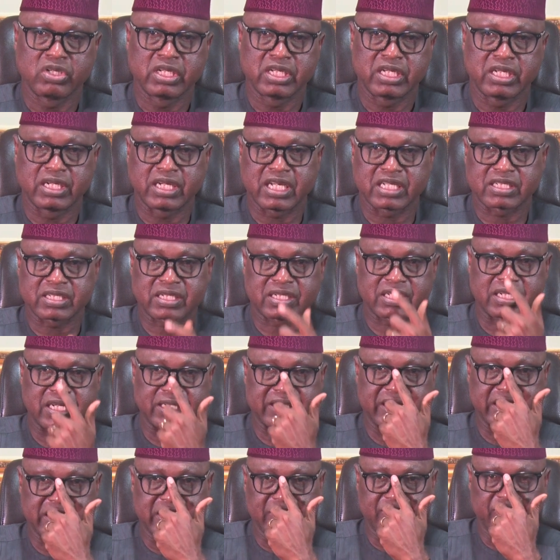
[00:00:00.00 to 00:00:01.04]
in our
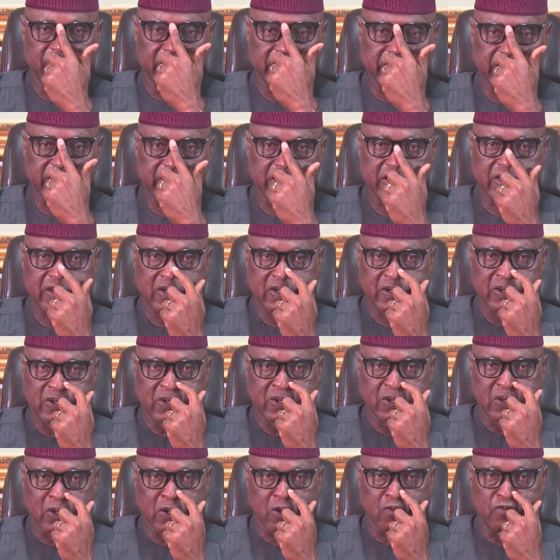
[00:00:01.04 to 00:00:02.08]
strategic vision
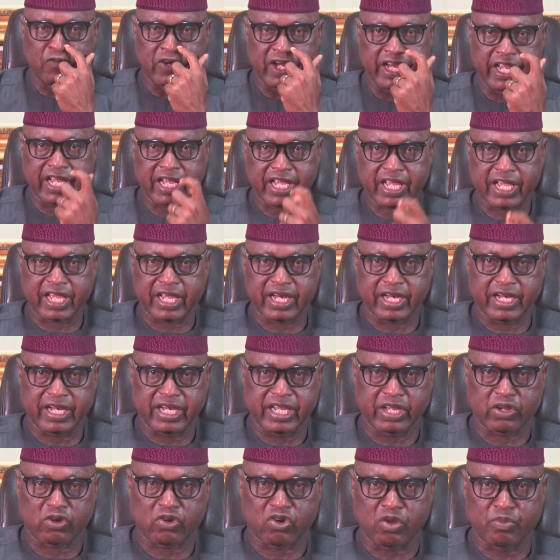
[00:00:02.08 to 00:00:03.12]
of linking the
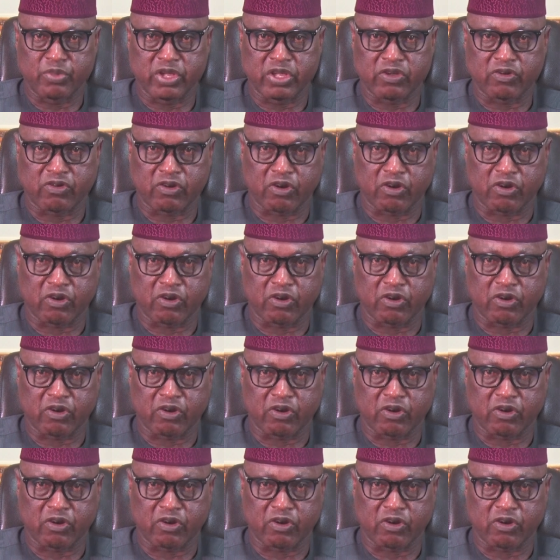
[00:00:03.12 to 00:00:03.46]
economy